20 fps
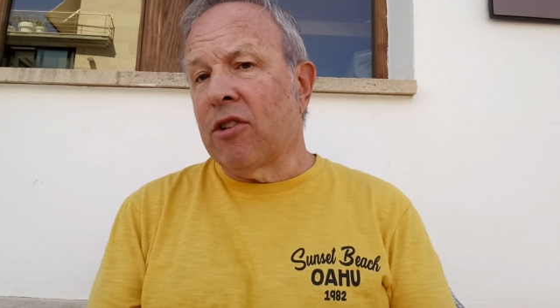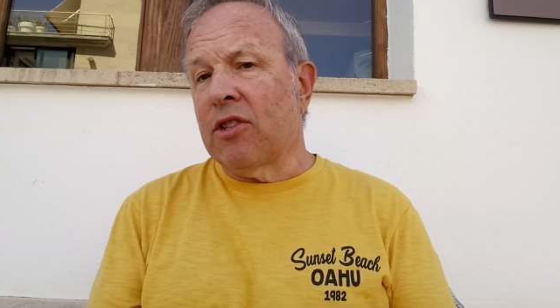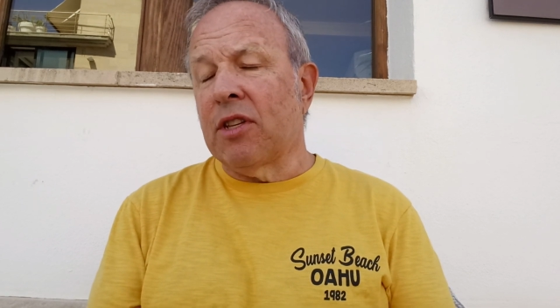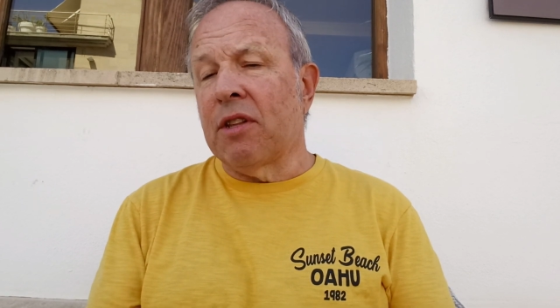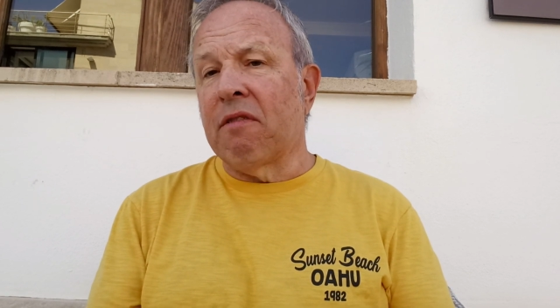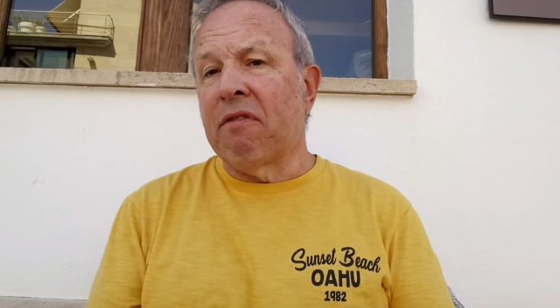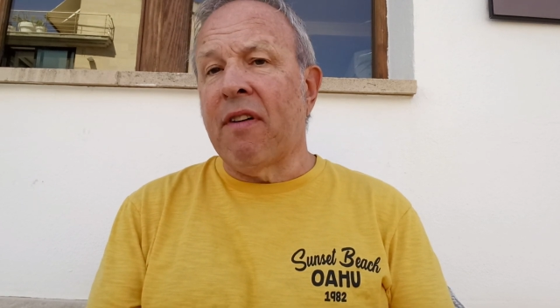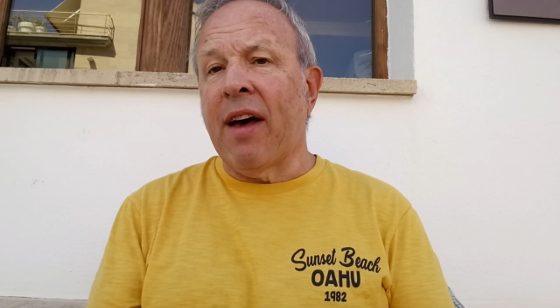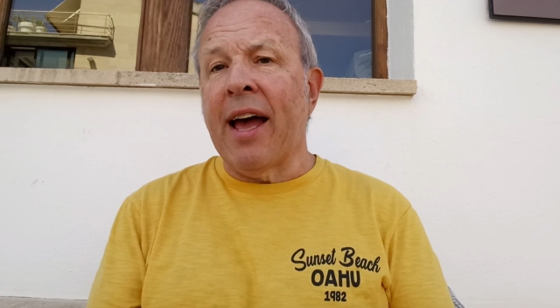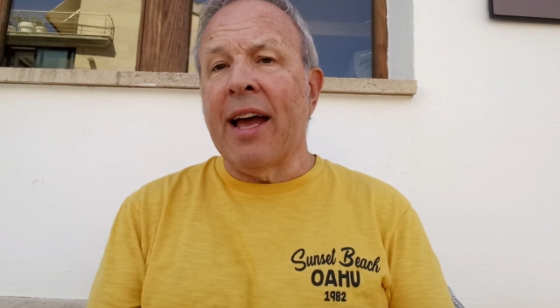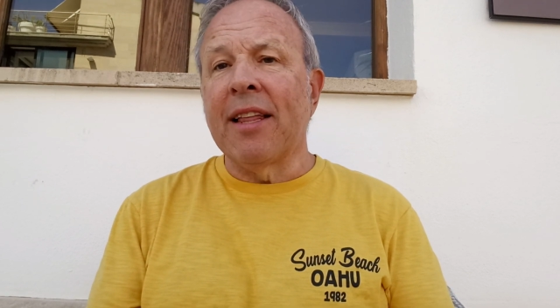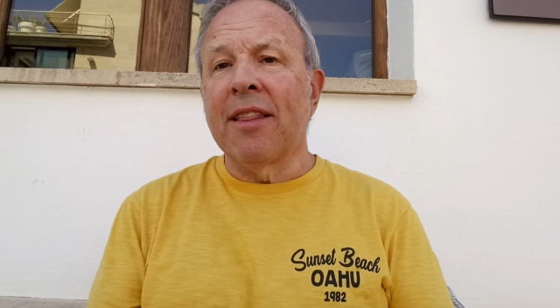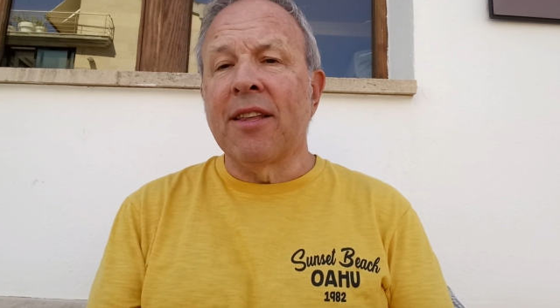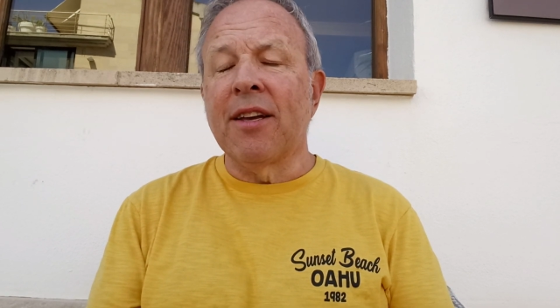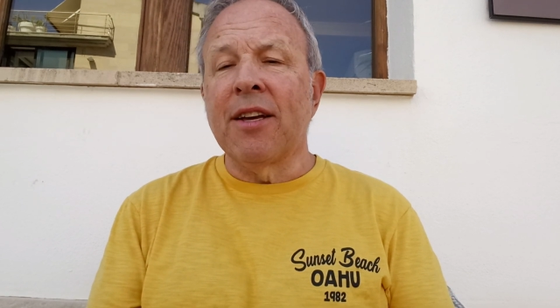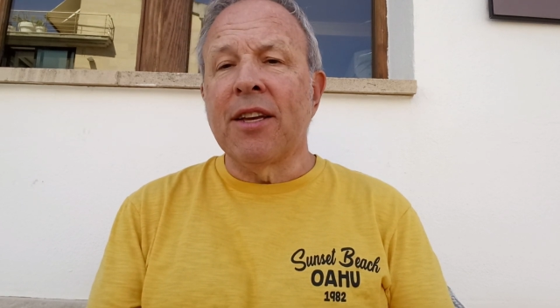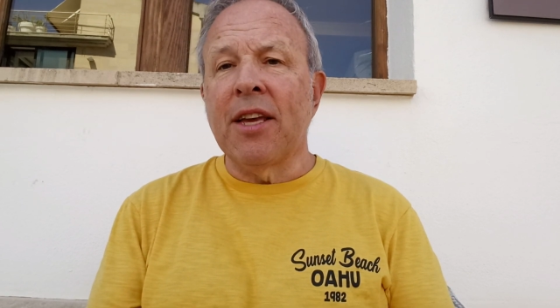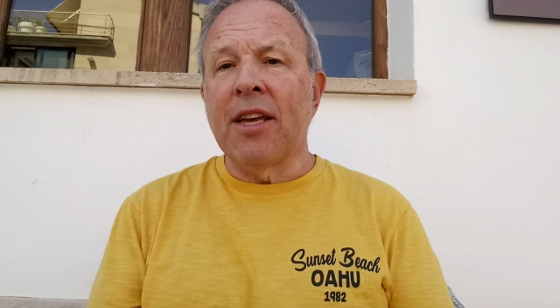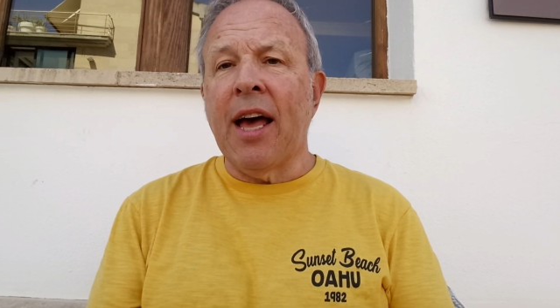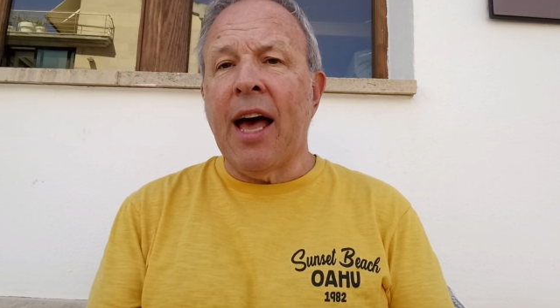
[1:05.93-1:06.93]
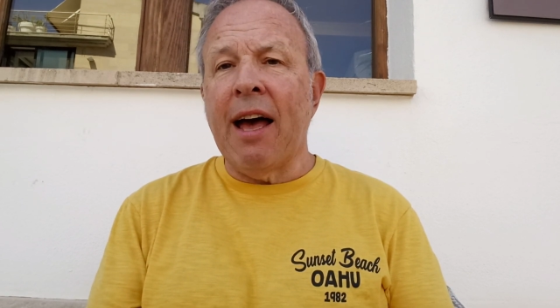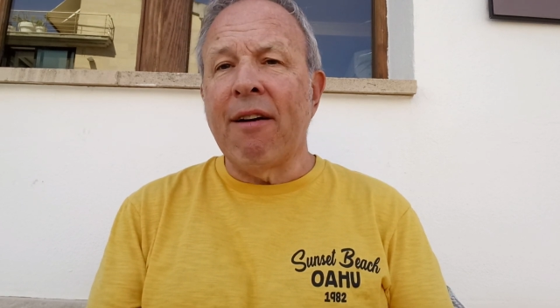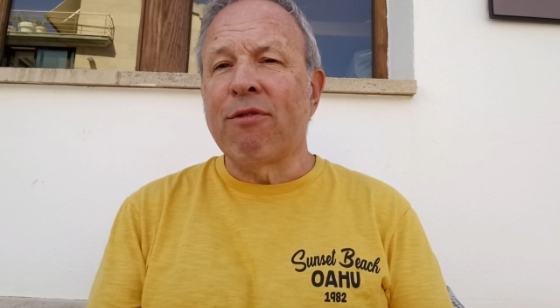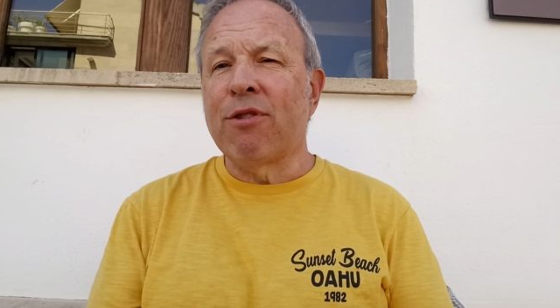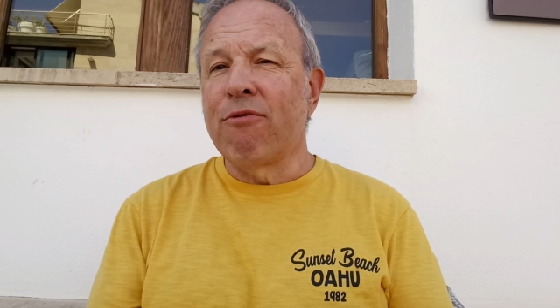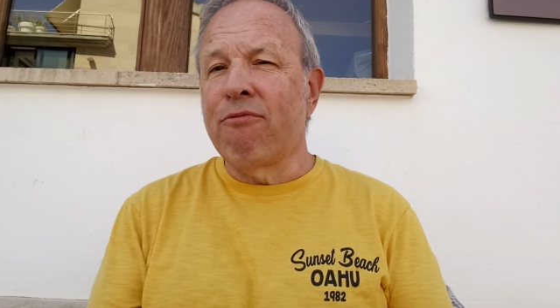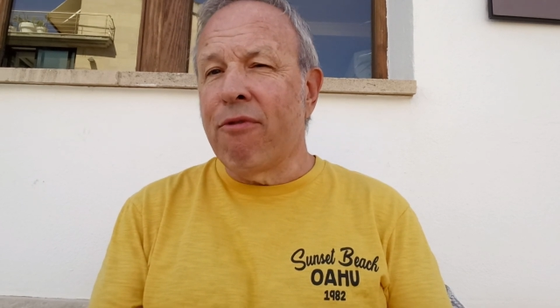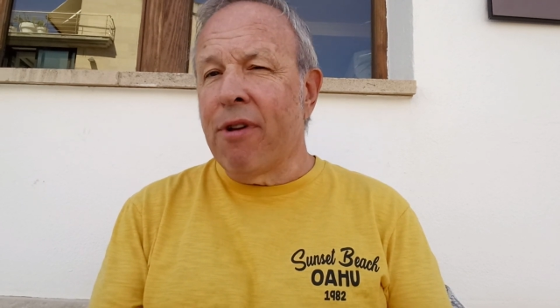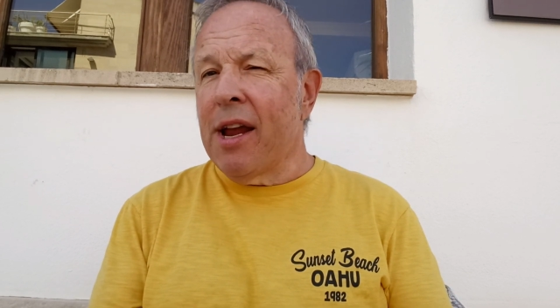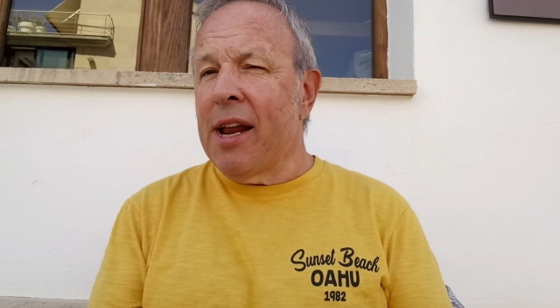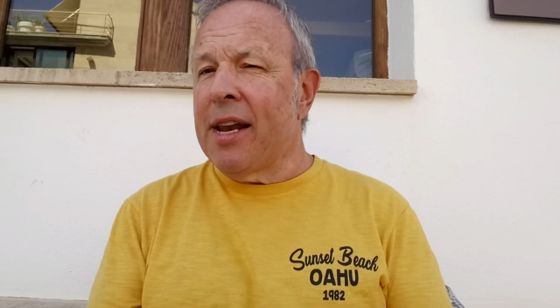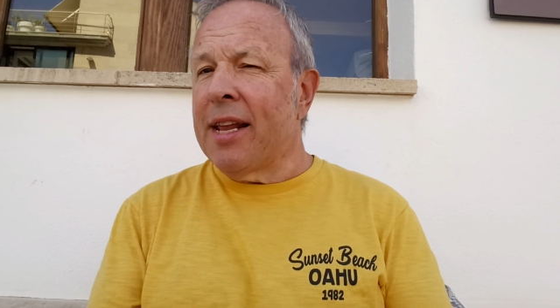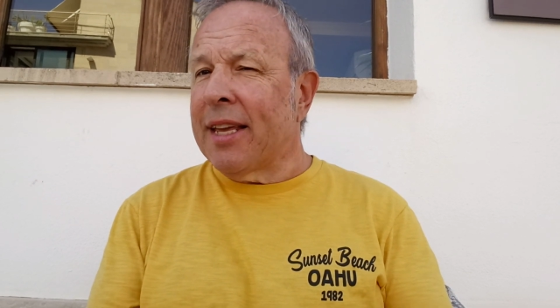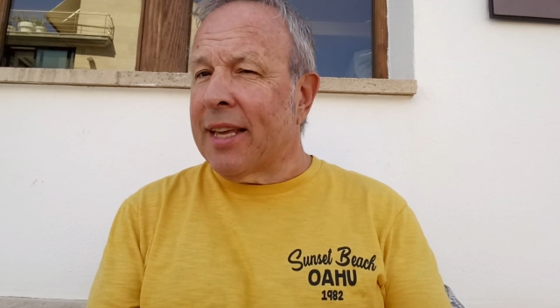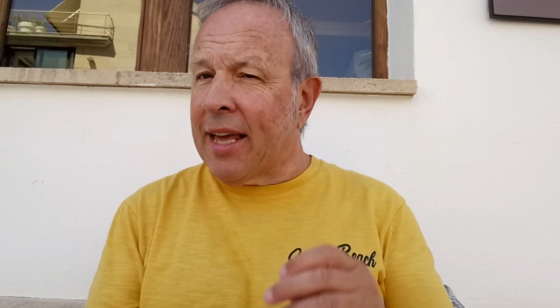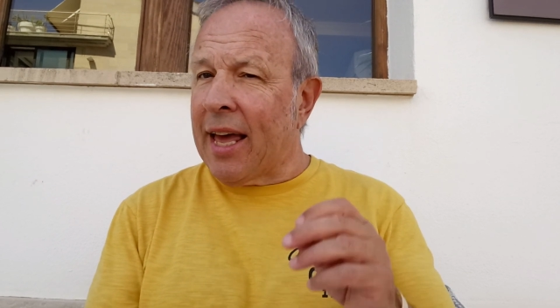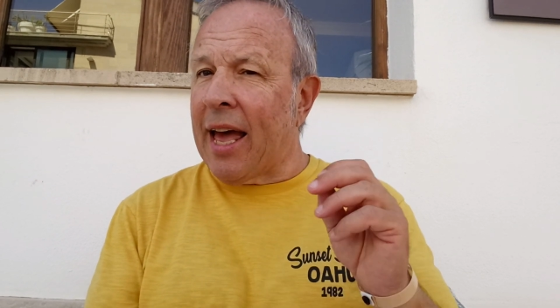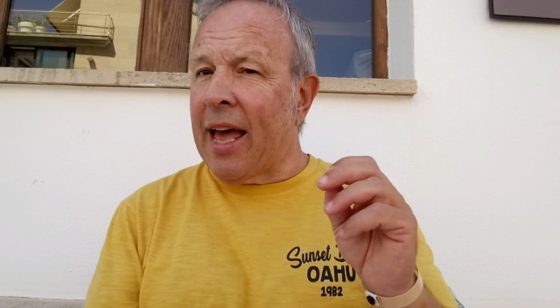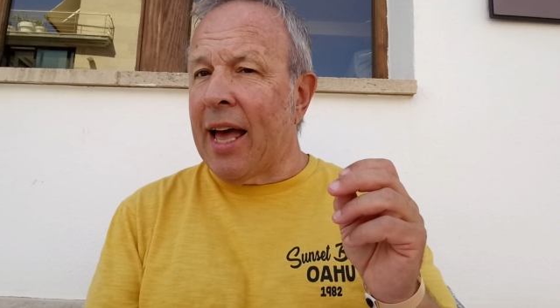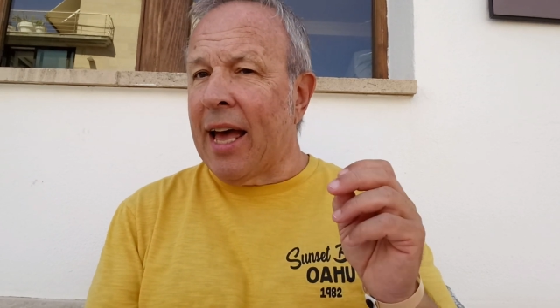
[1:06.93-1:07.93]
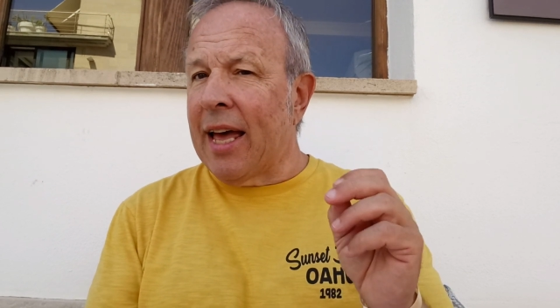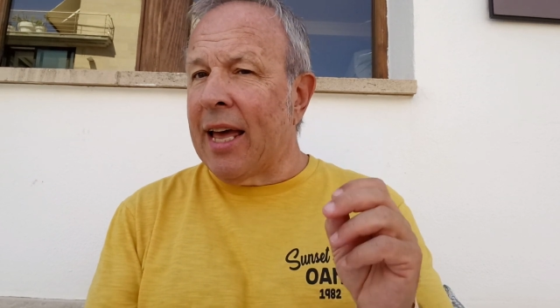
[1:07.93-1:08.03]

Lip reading: to the fact that you have to really get